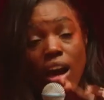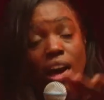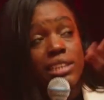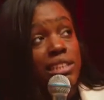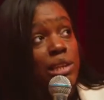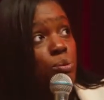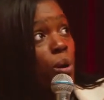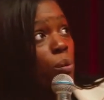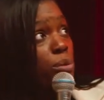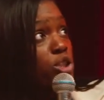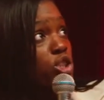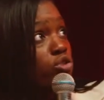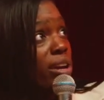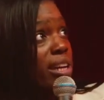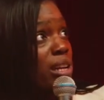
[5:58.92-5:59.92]
I said, what would
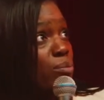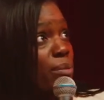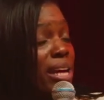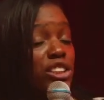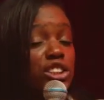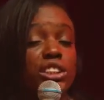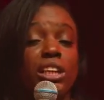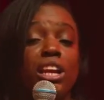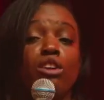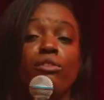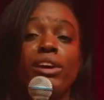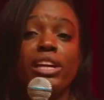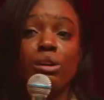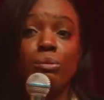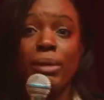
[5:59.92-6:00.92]
you recommend? She said, I
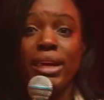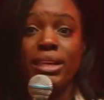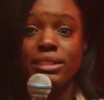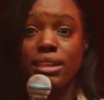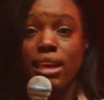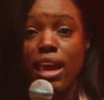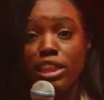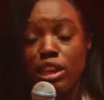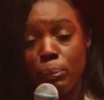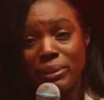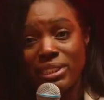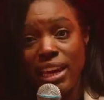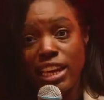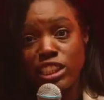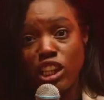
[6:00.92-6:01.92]
recommend the
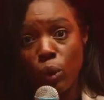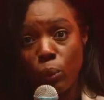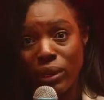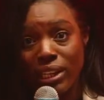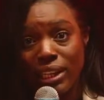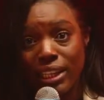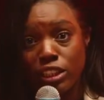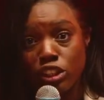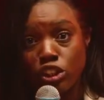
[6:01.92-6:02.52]
potato and leek